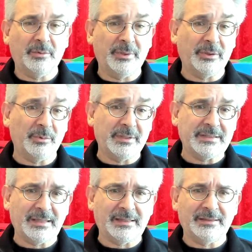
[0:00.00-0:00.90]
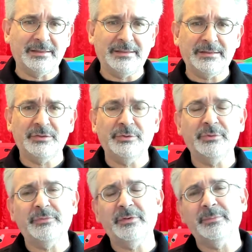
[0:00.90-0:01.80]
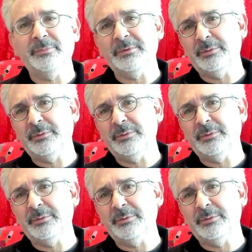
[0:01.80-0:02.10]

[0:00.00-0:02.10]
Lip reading: we always had at least 2 of them,